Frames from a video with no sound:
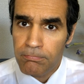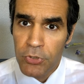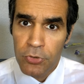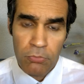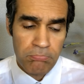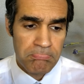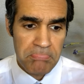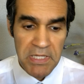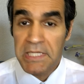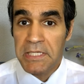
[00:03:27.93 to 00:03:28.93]
you know,
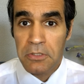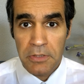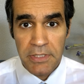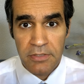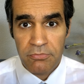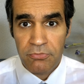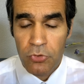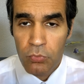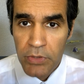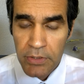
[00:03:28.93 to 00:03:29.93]
illegally, if
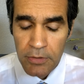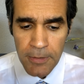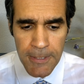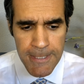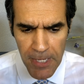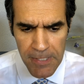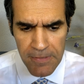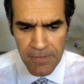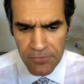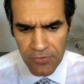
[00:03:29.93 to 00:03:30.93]
you will
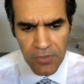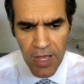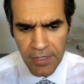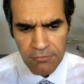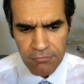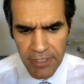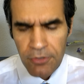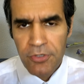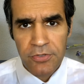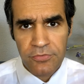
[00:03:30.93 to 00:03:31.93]
there's a lot of
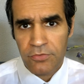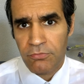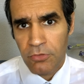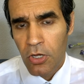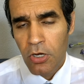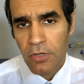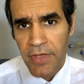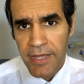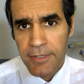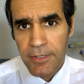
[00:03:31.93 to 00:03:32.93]
areas of law
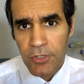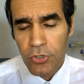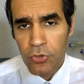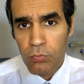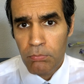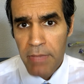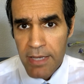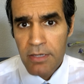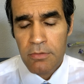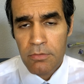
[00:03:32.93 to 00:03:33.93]
that you
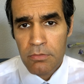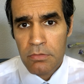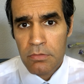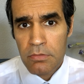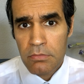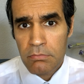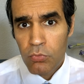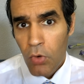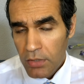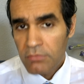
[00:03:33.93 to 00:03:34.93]
may uh,
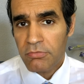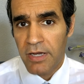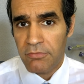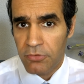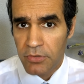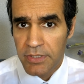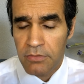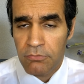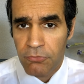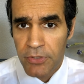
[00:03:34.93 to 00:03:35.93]
qualify for
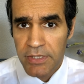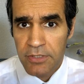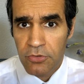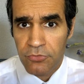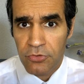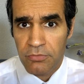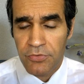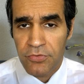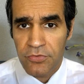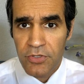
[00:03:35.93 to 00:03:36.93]
le free legal
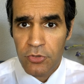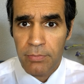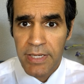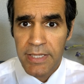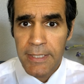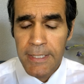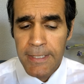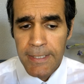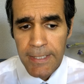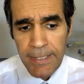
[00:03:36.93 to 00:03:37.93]
services and you may
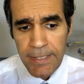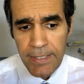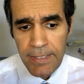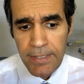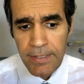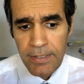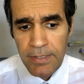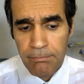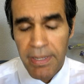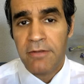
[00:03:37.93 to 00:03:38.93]

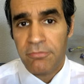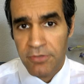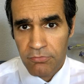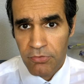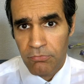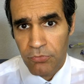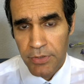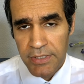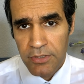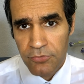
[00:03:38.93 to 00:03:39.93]
uh, benefit from
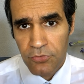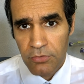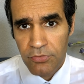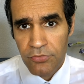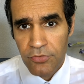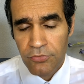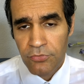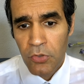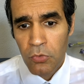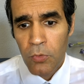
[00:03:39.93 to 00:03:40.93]
free legal services.
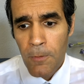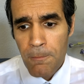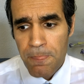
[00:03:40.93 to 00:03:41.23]
So